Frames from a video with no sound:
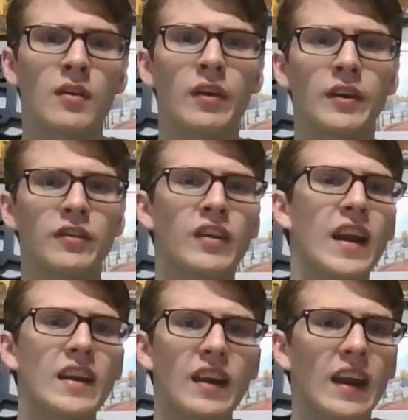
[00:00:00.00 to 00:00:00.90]
There
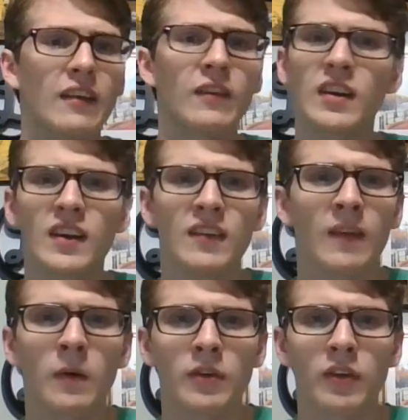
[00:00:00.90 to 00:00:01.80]

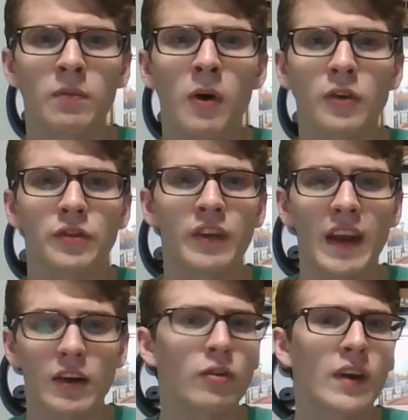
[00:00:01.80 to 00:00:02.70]
was a small
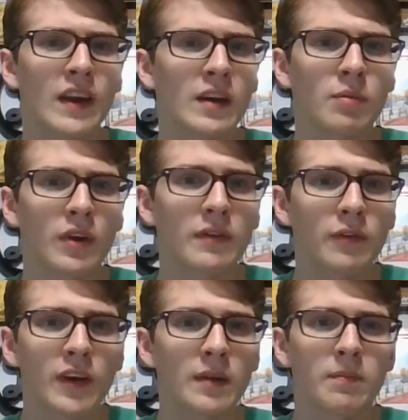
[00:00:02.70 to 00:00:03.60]
state created
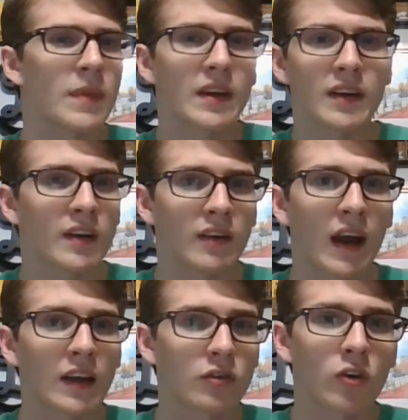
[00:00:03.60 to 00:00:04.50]
briefly. It didn't
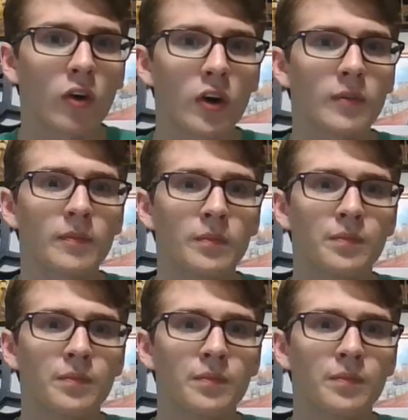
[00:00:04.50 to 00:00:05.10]
last long.